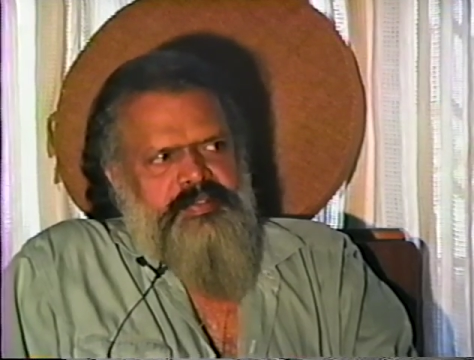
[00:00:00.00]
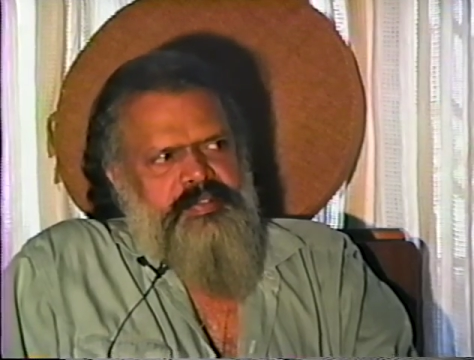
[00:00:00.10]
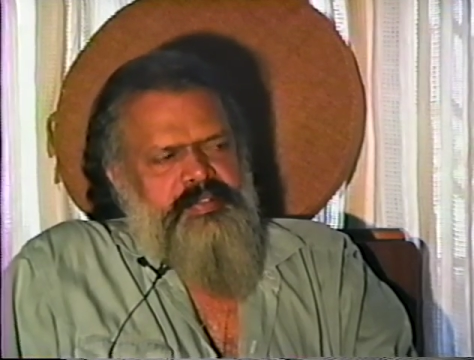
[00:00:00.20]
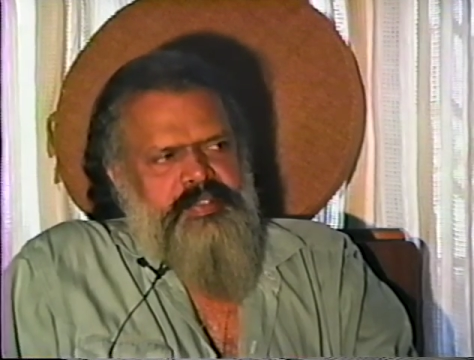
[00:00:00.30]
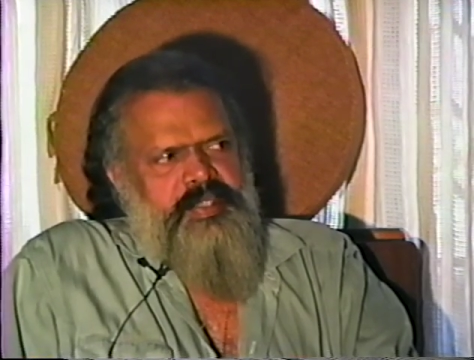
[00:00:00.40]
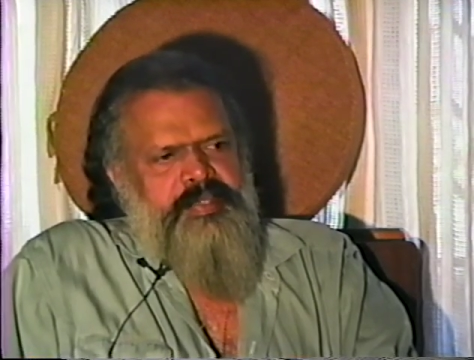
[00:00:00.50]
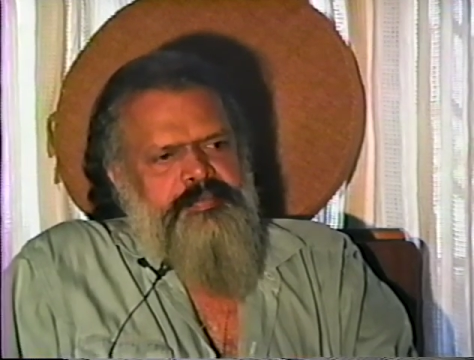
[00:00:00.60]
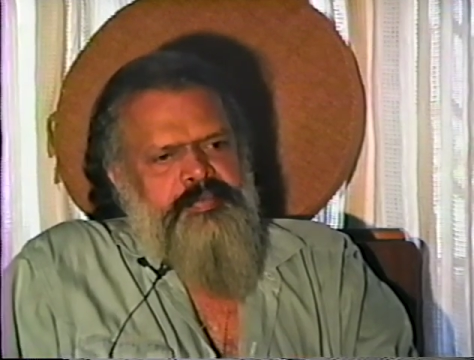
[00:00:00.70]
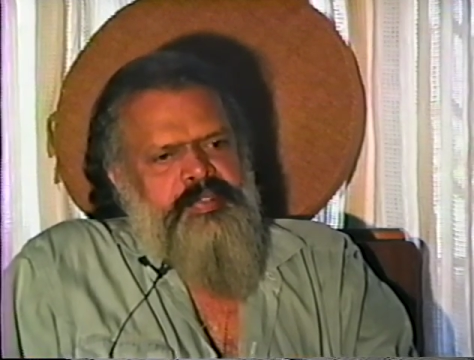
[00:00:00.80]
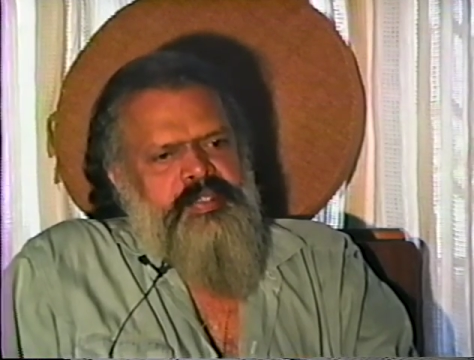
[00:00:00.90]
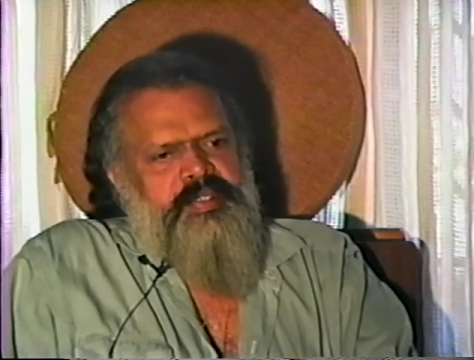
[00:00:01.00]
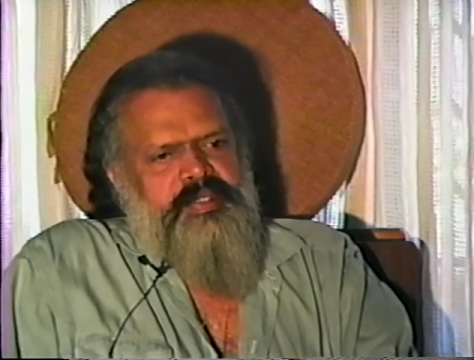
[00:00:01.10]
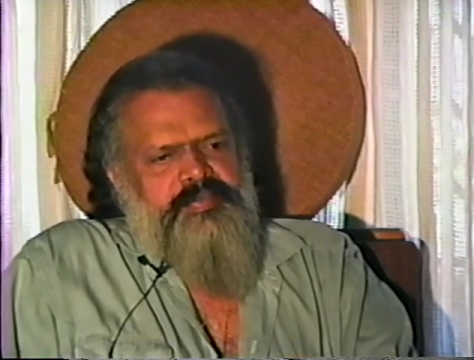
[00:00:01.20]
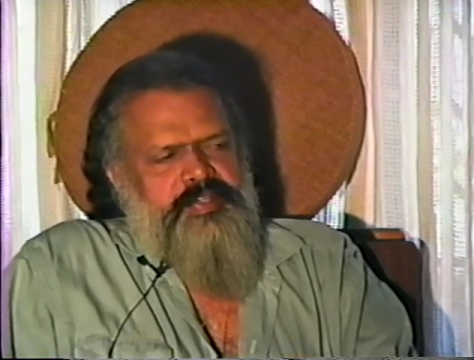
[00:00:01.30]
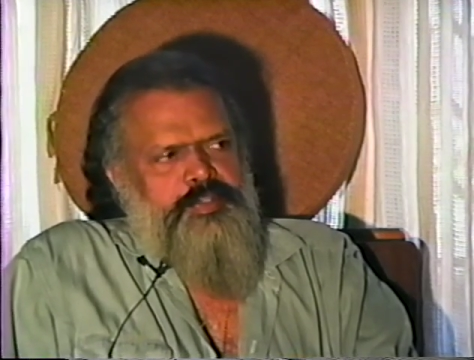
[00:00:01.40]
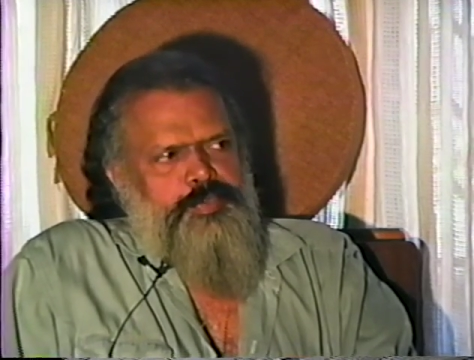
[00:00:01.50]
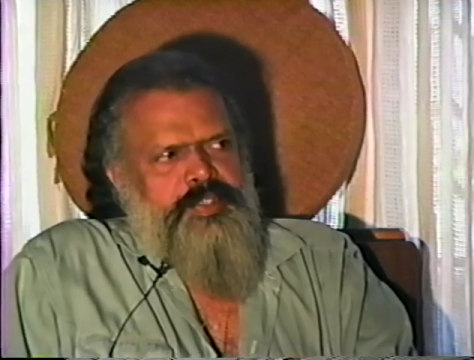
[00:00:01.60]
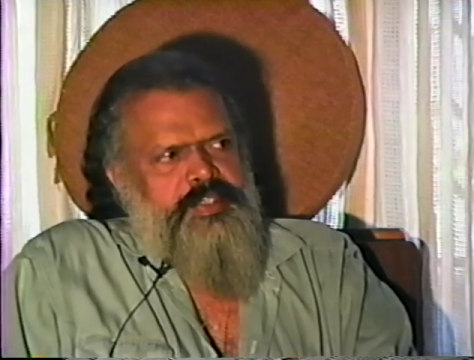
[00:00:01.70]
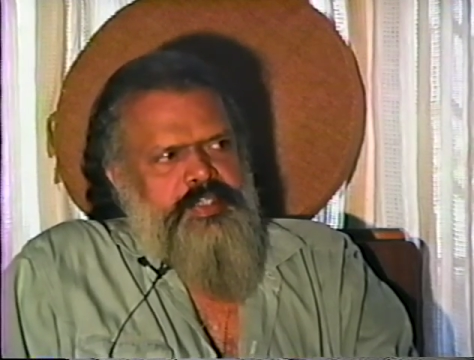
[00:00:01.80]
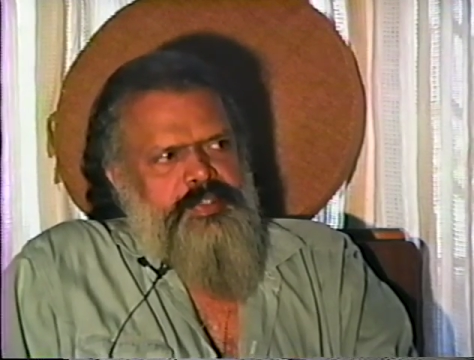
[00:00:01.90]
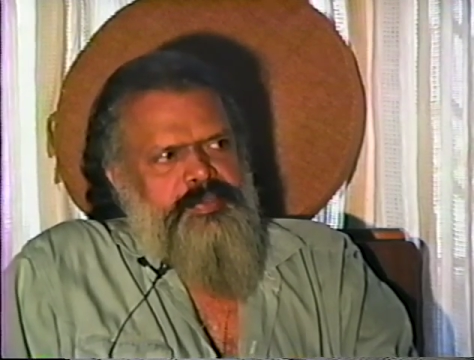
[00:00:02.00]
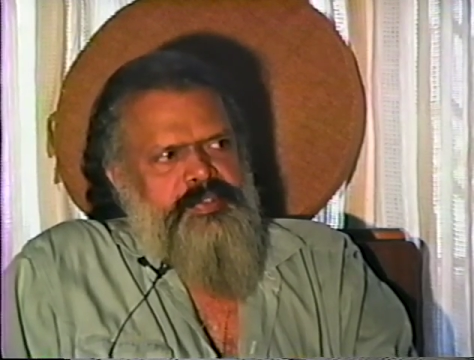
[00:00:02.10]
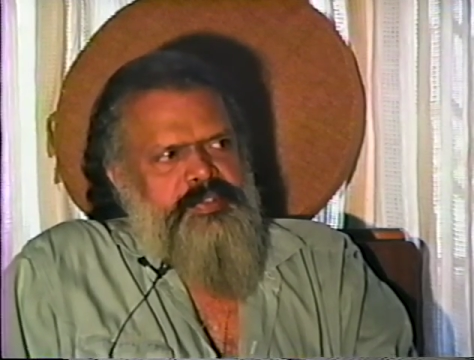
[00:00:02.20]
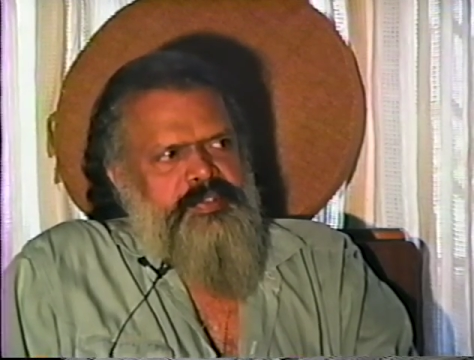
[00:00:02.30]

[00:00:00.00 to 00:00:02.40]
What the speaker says: in 3 different shooting schedules.